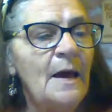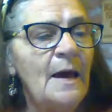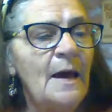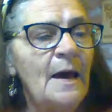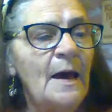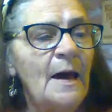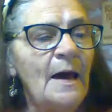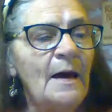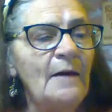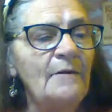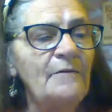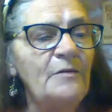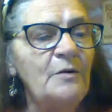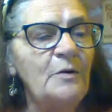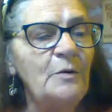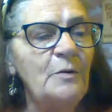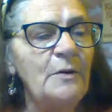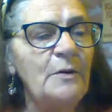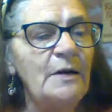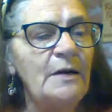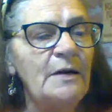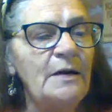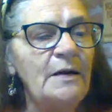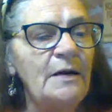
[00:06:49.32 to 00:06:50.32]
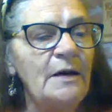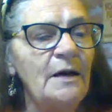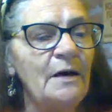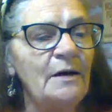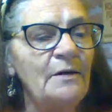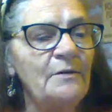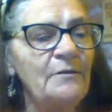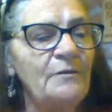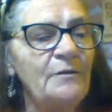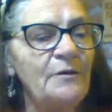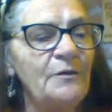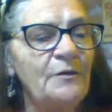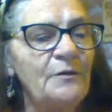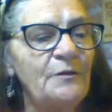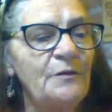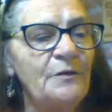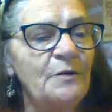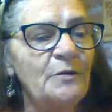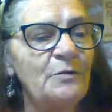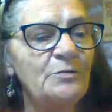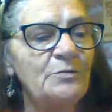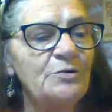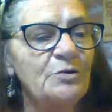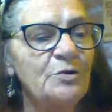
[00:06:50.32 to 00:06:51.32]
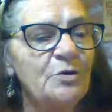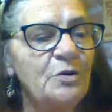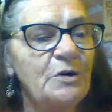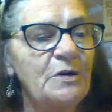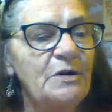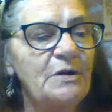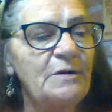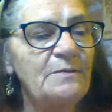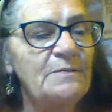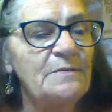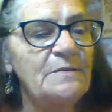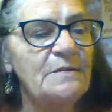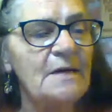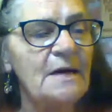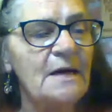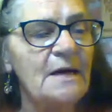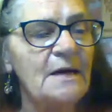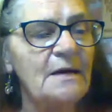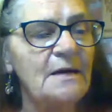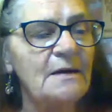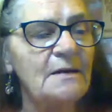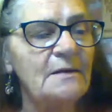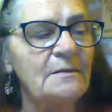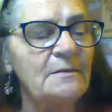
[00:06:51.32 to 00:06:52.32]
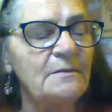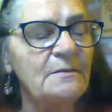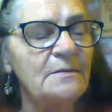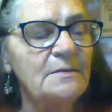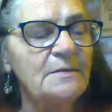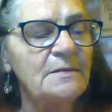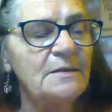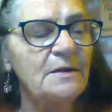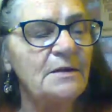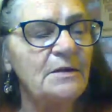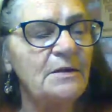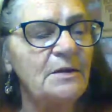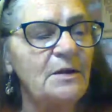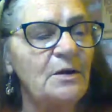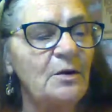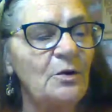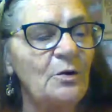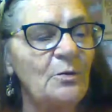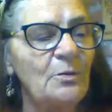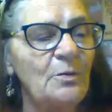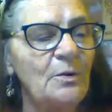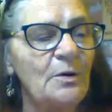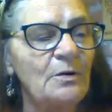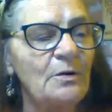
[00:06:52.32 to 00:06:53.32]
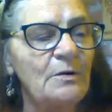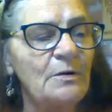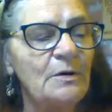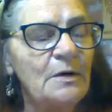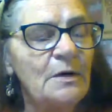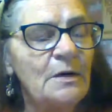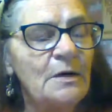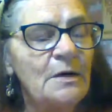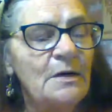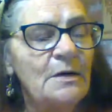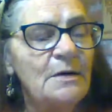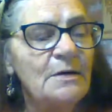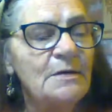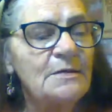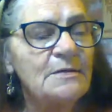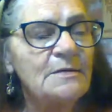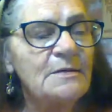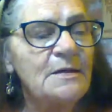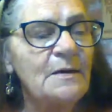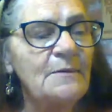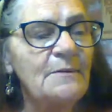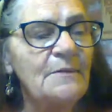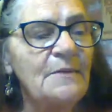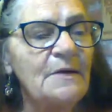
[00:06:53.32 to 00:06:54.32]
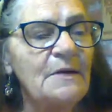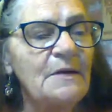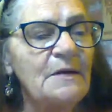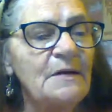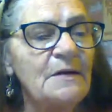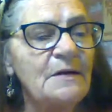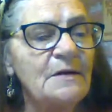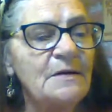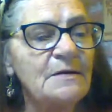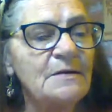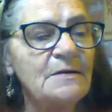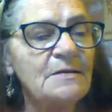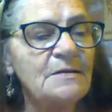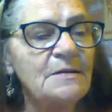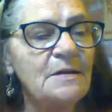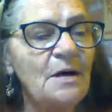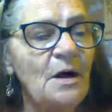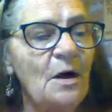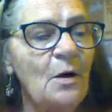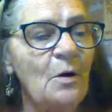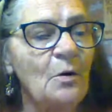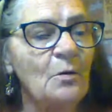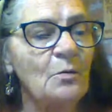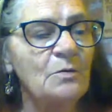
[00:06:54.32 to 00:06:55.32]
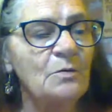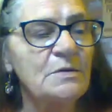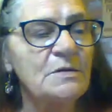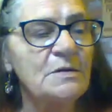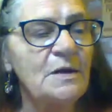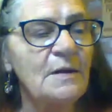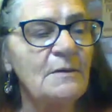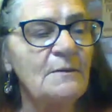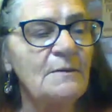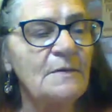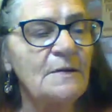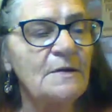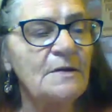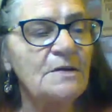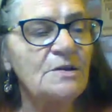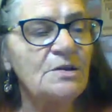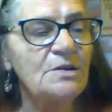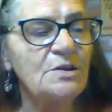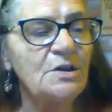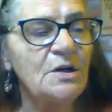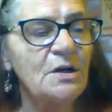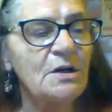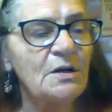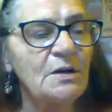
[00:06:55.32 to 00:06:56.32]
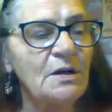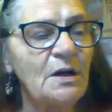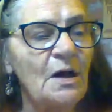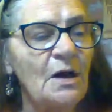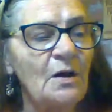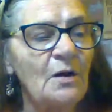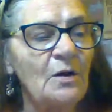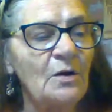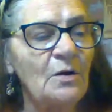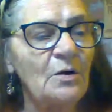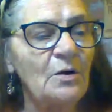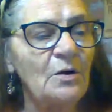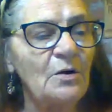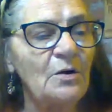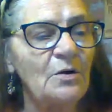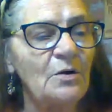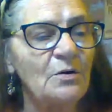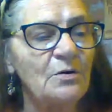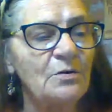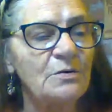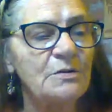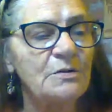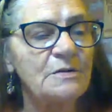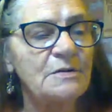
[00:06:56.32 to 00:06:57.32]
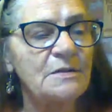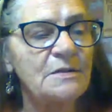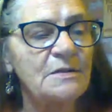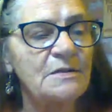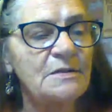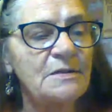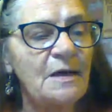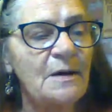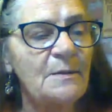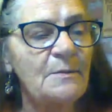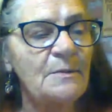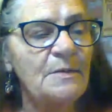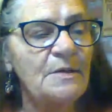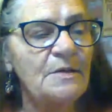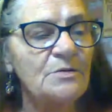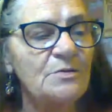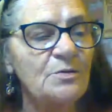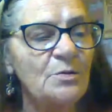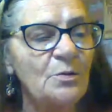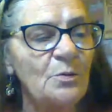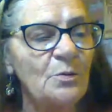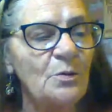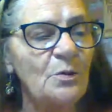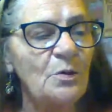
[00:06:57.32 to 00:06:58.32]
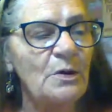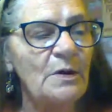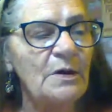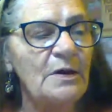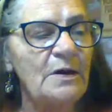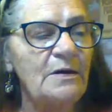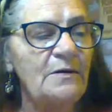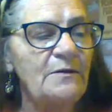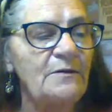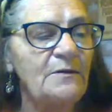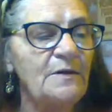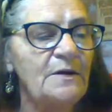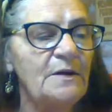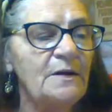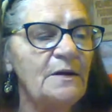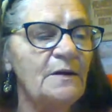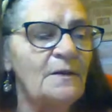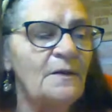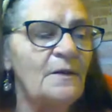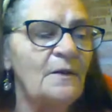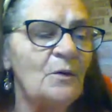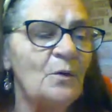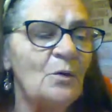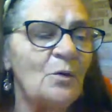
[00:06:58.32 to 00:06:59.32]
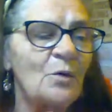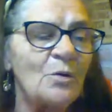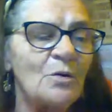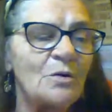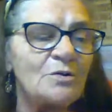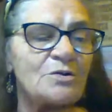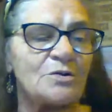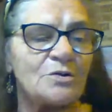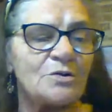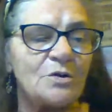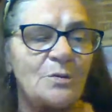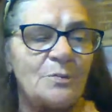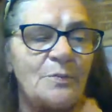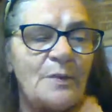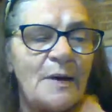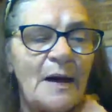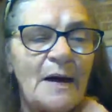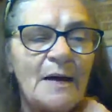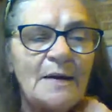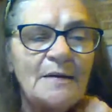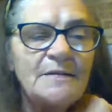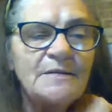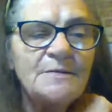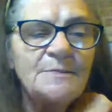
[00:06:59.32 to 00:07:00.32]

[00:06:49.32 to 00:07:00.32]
"Have you any unfulfilled dreams, Anne?" said Gilbert. Something in his tone, something she had not heard since that miserable evening in the orchard at Patty's